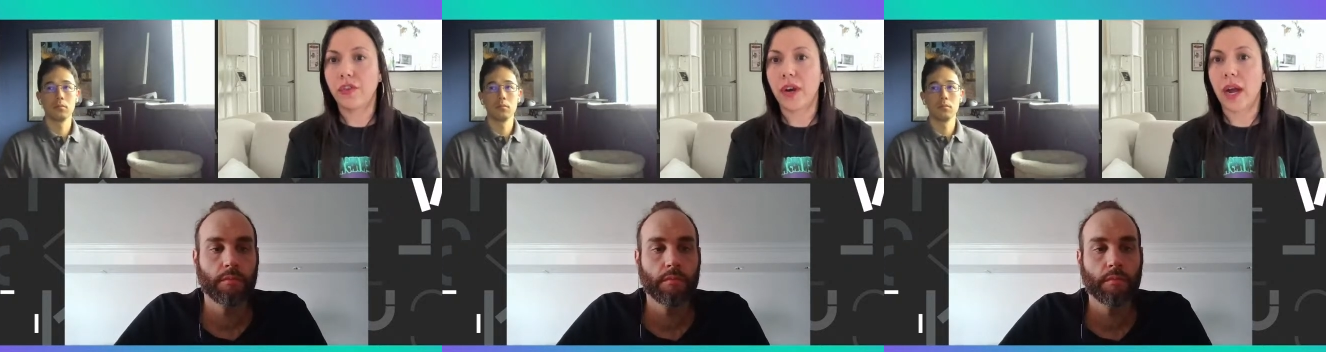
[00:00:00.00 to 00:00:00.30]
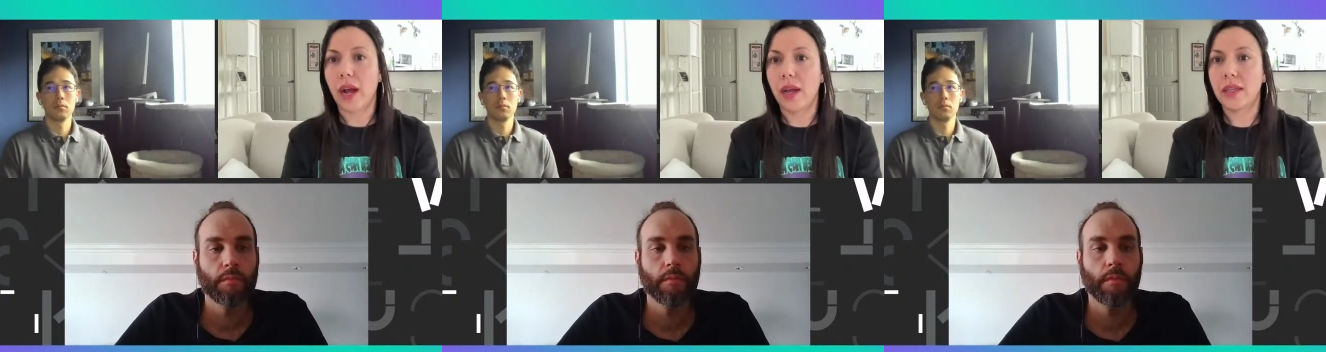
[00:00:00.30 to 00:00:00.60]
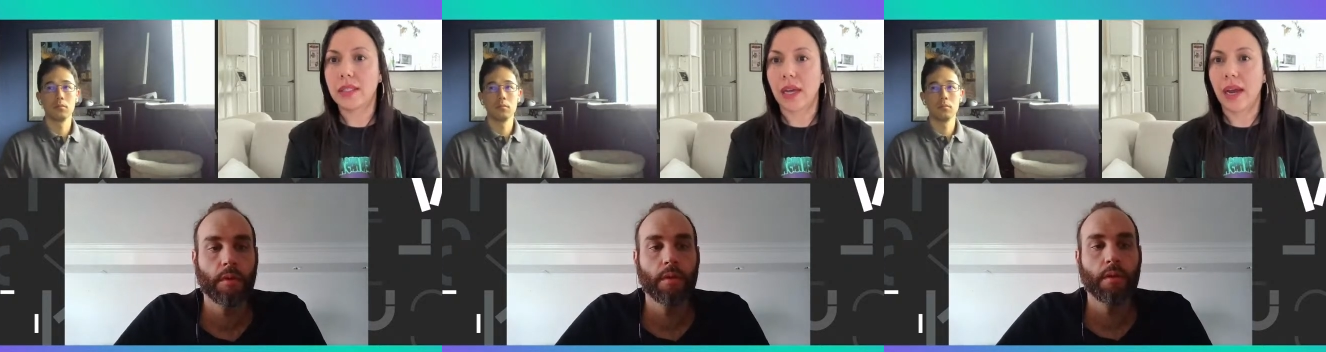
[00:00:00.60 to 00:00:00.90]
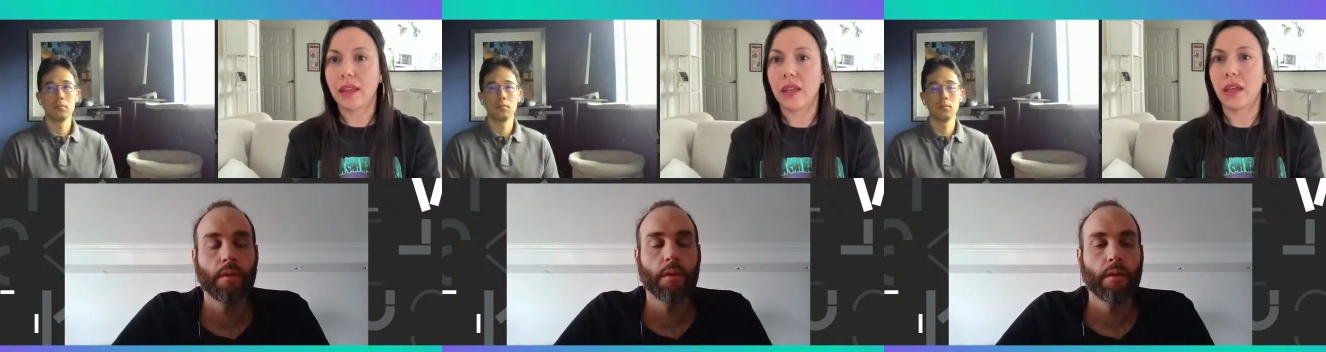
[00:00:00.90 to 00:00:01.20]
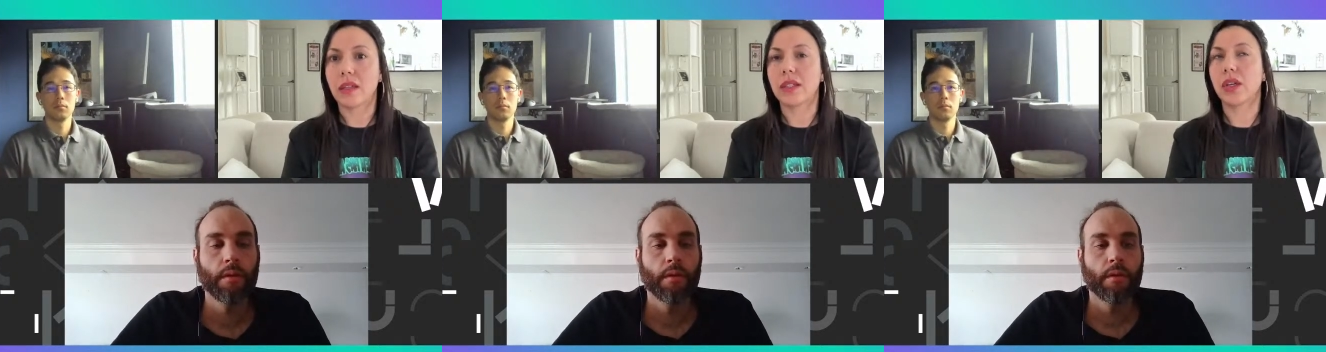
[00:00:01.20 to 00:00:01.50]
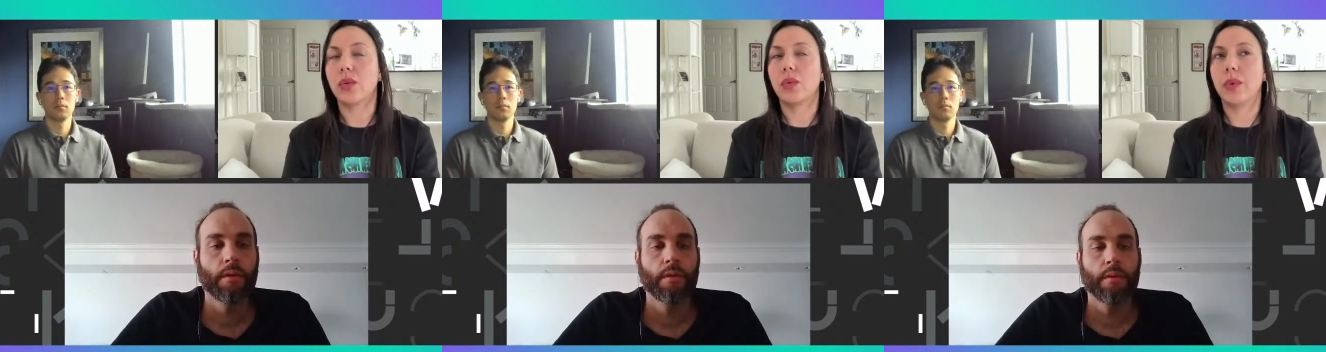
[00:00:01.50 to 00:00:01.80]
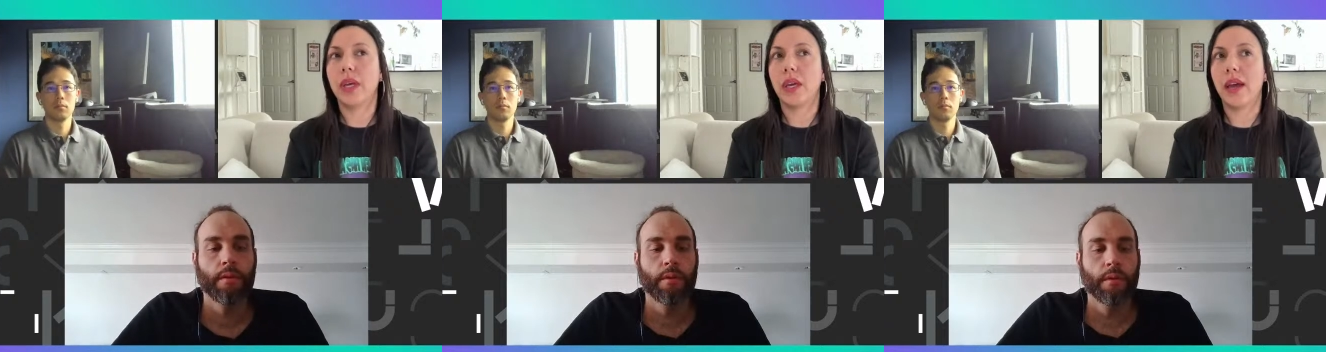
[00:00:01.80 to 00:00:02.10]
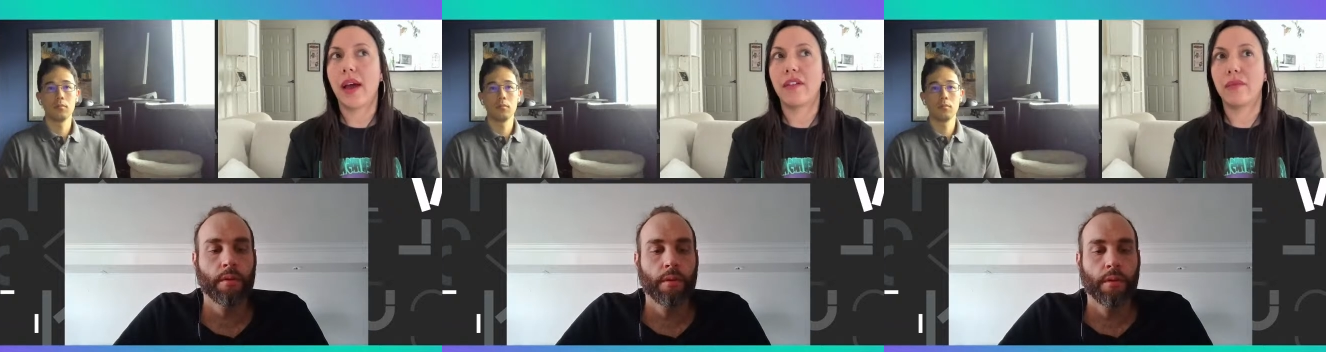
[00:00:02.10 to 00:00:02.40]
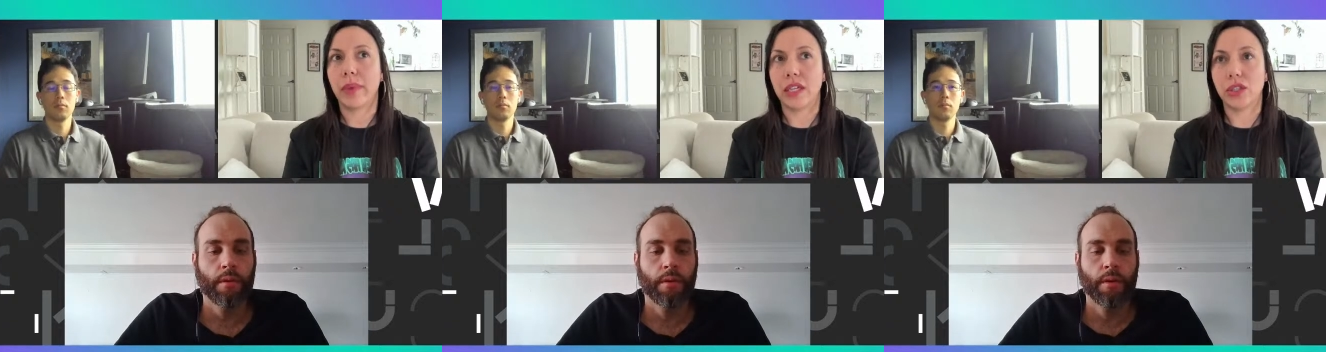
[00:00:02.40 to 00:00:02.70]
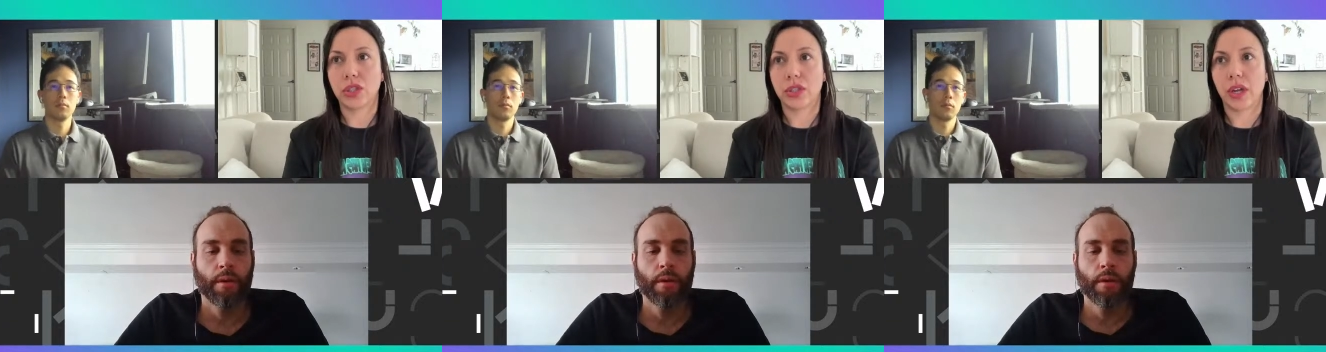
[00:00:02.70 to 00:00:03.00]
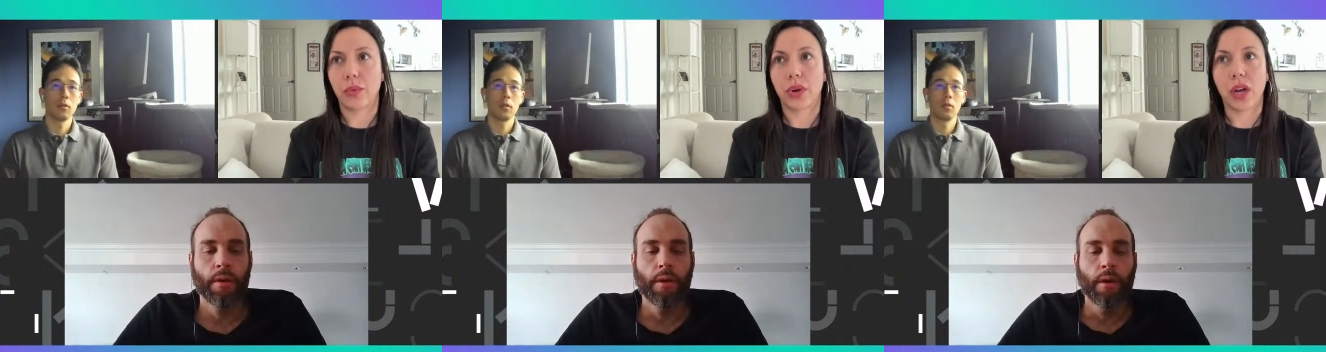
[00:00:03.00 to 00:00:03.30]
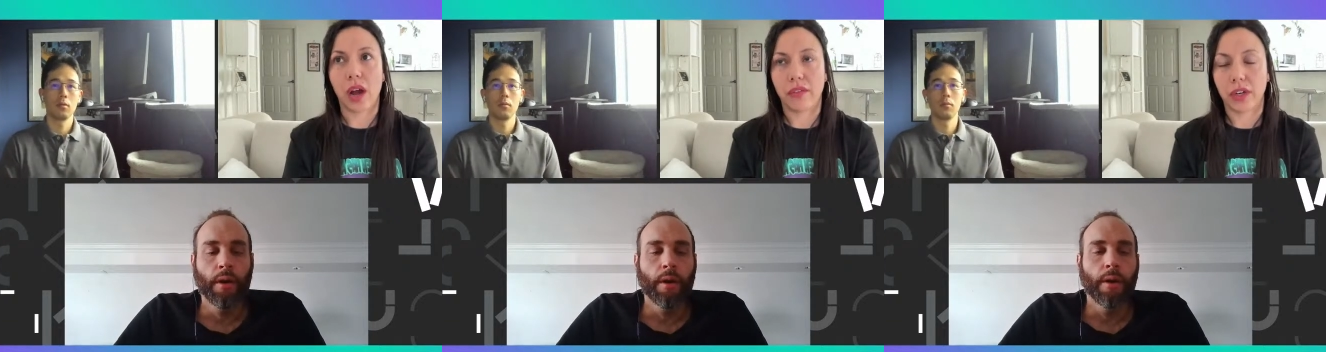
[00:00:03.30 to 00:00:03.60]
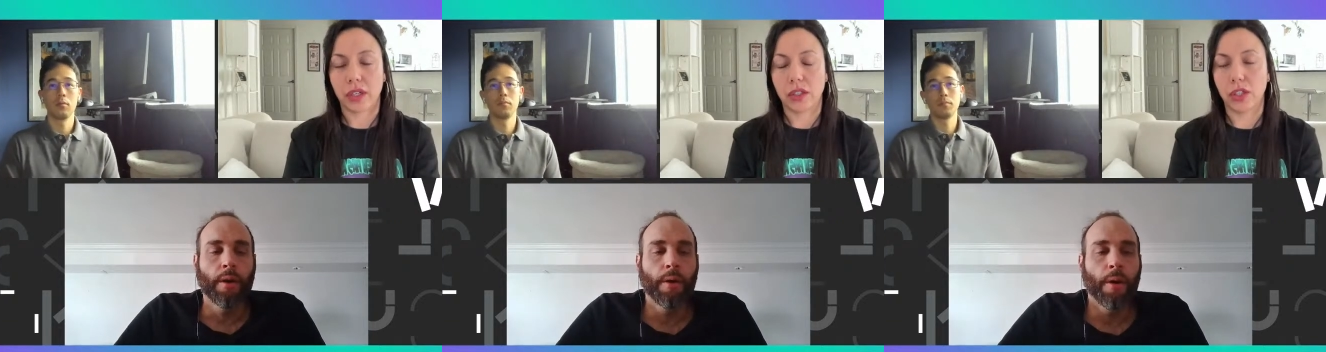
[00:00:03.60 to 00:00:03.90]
Speaker 1: For us, I think so. We have made sure that we're covered,